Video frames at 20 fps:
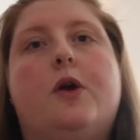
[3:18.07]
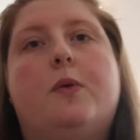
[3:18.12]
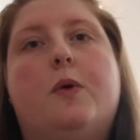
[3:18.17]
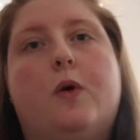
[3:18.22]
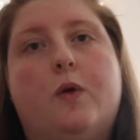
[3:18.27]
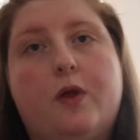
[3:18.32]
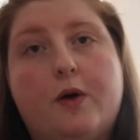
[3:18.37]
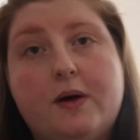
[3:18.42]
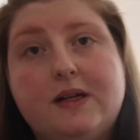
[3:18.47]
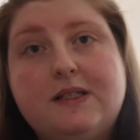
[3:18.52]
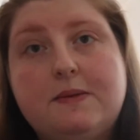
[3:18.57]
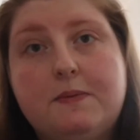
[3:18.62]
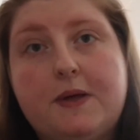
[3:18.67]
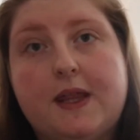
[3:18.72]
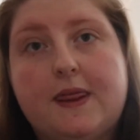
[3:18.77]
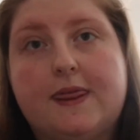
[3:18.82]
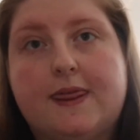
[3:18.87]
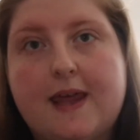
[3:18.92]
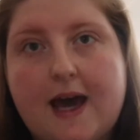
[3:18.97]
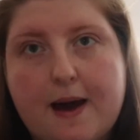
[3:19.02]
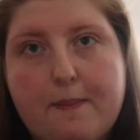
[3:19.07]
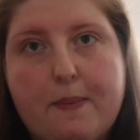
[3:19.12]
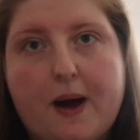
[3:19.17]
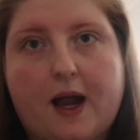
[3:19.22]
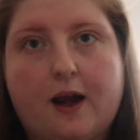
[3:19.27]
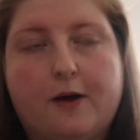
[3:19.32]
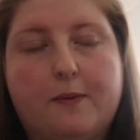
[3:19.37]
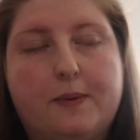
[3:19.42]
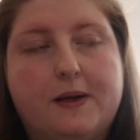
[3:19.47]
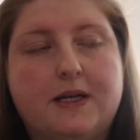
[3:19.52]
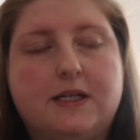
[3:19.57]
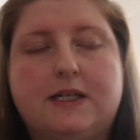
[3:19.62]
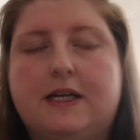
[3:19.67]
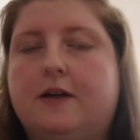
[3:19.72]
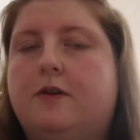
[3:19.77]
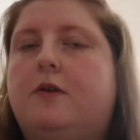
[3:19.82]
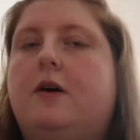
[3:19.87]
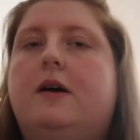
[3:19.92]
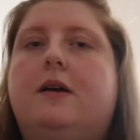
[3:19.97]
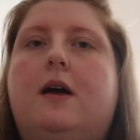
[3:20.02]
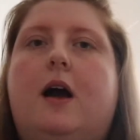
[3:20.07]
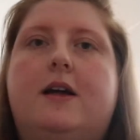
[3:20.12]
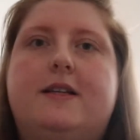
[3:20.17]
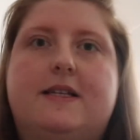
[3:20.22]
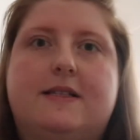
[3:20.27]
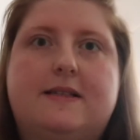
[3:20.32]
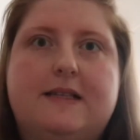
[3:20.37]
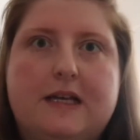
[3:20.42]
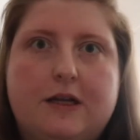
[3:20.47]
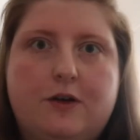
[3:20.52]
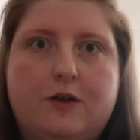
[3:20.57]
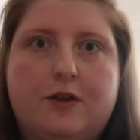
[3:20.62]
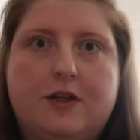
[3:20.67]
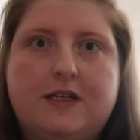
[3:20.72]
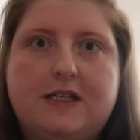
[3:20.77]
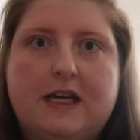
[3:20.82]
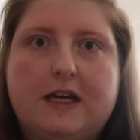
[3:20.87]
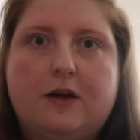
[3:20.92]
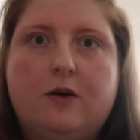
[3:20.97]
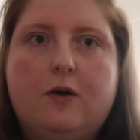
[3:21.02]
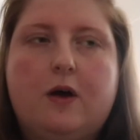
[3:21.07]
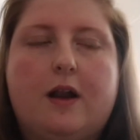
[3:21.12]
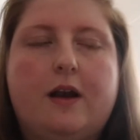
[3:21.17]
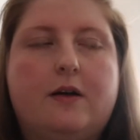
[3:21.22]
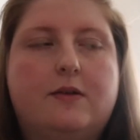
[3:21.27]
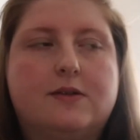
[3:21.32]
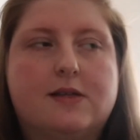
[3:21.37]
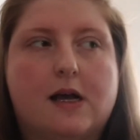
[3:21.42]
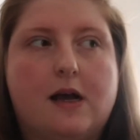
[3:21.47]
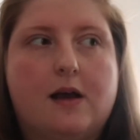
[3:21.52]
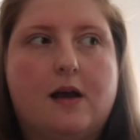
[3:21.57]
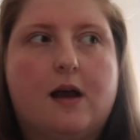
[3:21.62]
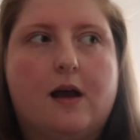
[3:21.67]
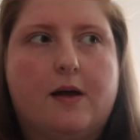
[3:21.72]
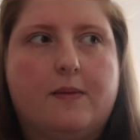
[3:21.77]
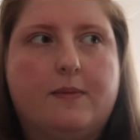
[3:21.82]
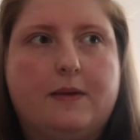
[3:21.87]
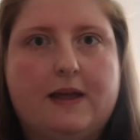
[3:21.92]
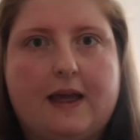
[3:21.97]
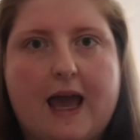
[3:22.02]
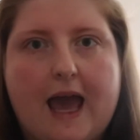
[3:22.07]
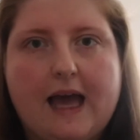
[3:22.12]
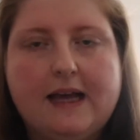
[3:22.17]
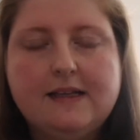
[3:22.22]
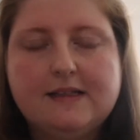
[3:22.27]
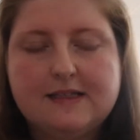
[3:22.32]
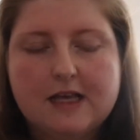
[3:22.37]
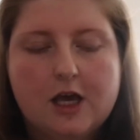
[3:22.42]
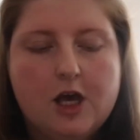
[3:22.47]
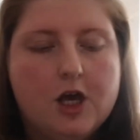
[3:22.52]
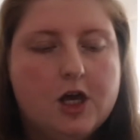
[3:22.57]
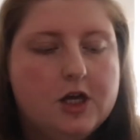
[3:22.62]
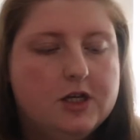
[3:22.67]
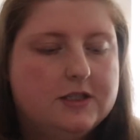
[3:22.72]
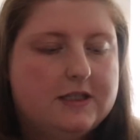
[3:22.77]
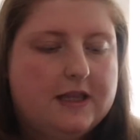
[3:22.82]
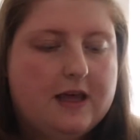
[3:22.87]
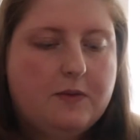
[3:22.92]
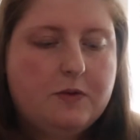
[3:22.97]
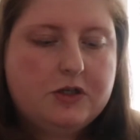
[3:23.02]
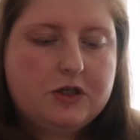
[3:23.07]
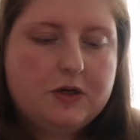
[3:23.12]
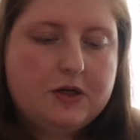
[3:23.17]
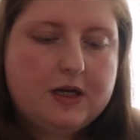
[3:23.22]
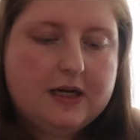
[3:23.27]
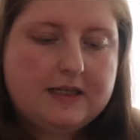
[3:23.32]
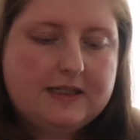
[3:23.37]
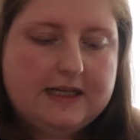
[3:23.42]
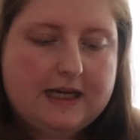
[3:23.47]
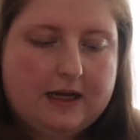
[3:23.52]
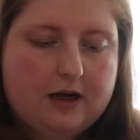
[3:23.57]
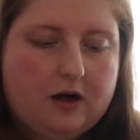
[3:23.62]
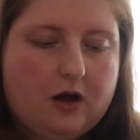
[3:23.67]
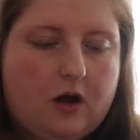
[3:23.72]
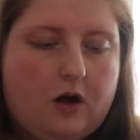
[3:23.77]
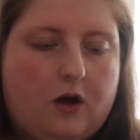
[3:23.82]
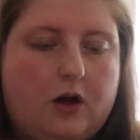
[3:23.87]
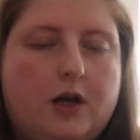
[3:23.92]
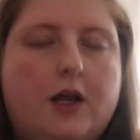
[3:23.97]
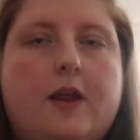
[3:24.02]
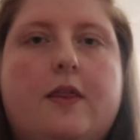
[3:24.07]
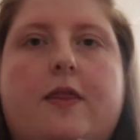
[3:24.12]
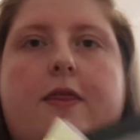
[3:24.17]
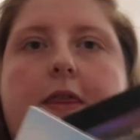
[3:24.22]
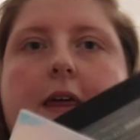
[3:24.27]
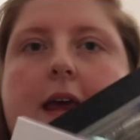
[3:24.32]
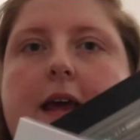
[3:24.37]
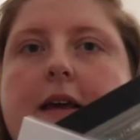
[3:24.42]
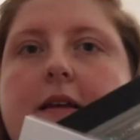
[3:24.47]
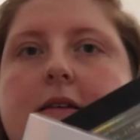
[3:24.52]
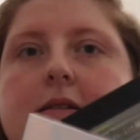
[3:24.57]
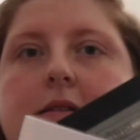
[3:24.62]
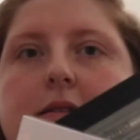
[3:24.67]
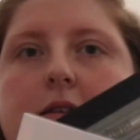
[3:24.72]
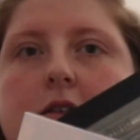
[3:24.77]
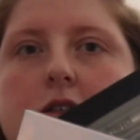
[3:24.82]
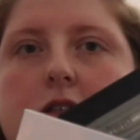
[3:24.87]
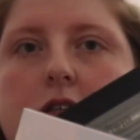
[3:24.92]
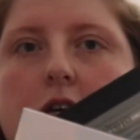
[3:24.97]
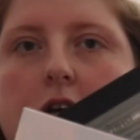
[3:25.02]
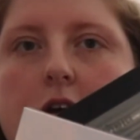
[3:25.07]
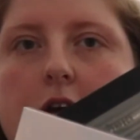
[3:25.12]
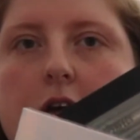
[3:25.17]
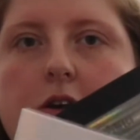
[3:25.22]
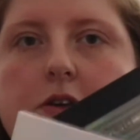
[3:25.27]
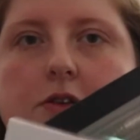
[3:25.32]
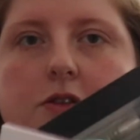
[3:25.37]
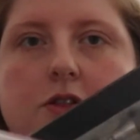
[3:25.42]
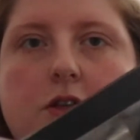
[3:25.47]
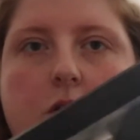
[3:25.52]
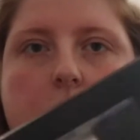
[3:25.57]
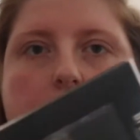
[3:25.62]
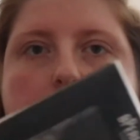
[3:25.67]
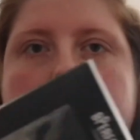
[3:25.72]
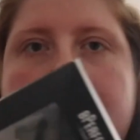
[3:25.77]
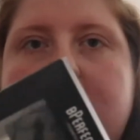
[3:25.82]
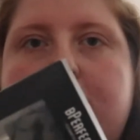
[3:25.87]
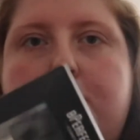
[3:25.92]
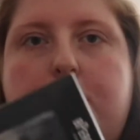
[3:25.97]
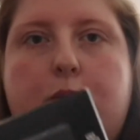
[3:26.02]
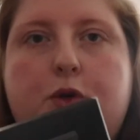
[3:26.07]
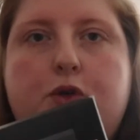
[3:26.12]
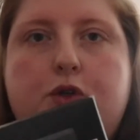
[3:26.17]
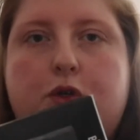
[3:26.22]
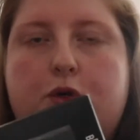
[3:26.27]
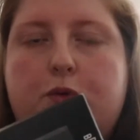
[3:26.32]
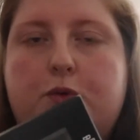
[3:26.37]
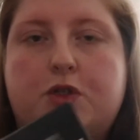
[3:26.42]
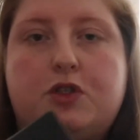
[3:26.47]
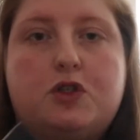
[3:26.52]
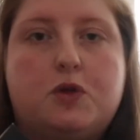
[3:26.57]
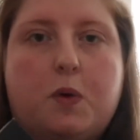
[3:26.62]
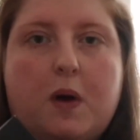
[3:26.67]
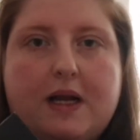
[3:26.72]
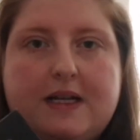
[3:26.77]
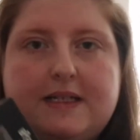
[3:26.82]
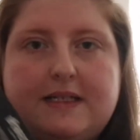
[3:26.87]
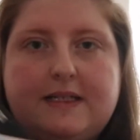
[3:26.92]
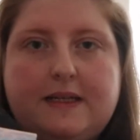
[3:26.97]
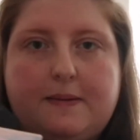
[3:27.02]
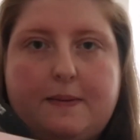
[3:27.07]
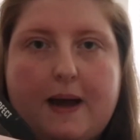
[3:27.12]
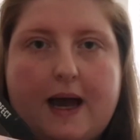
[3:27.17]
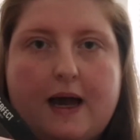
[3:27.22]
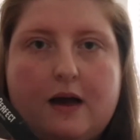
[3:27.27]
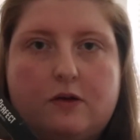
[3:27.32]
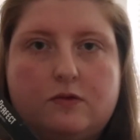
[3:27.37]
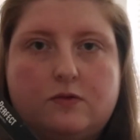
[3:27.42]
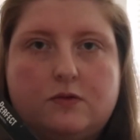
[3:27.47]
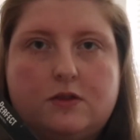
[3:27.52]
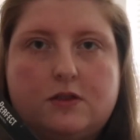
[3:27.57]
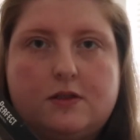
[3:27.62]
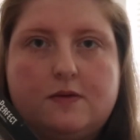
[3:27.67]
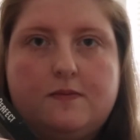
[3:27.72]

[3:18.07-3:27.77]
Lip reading: although I didn't pick that palette up in a deal, I did see another deal and I was like, yes. So they were doing a deal on these two. So this bundle was £20.